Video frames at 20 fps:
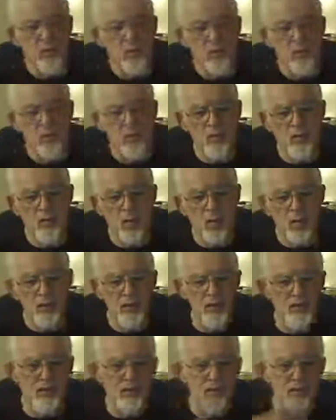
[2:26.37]
right
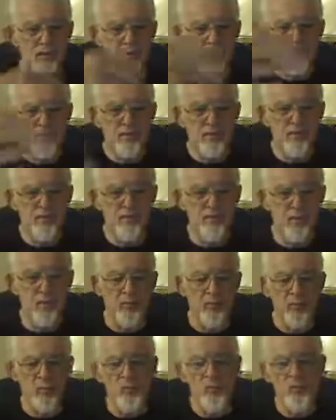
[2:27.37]
across
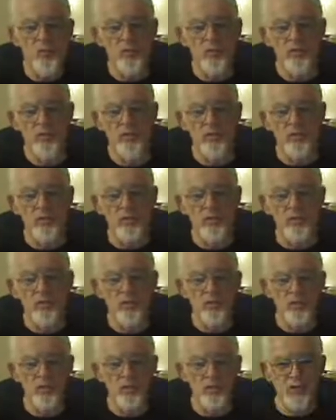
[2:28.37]
from me
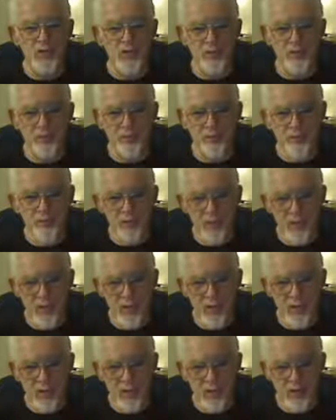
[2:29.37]
was the restroom,
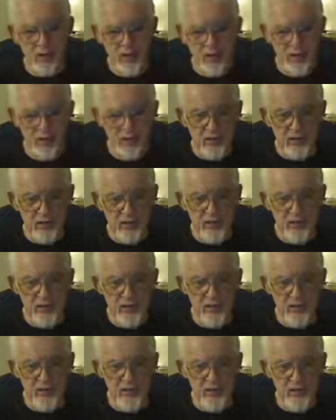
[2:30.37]

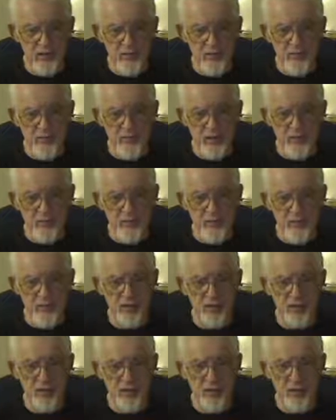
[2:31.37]
6
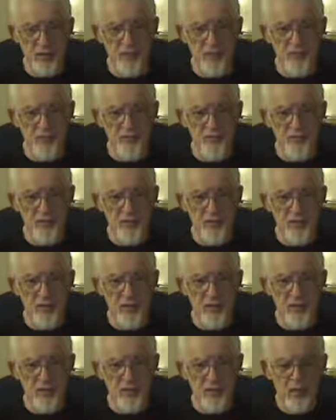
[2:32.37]
steps away.
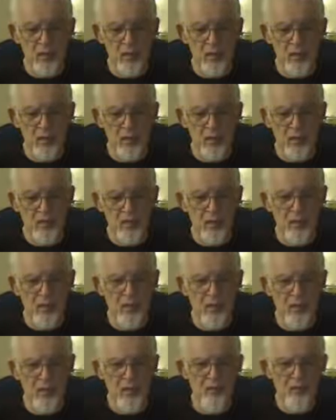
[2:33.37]
If you look
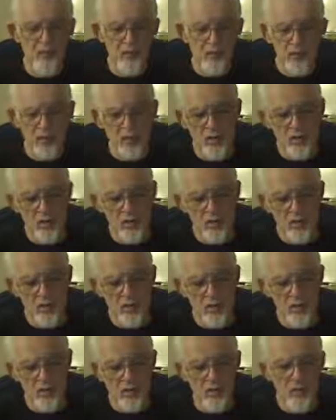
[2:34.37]
down on the floor,
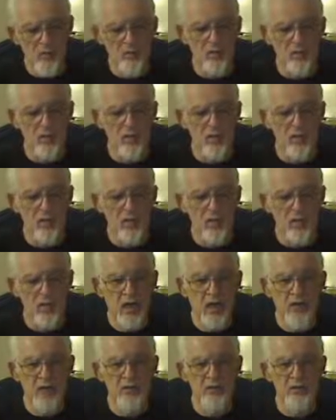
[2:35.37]
there are
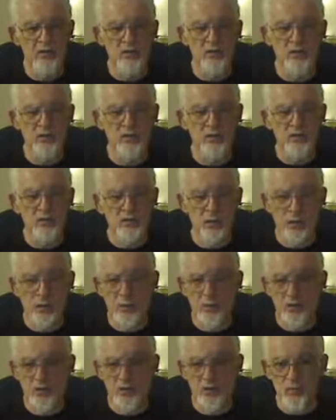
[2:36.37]
tiles. They're
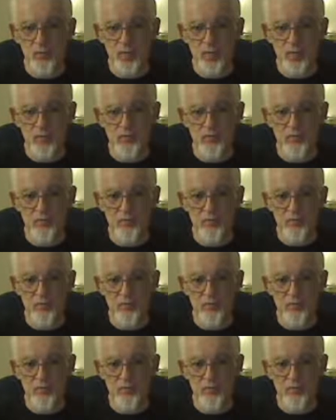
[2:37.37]
12 by 12.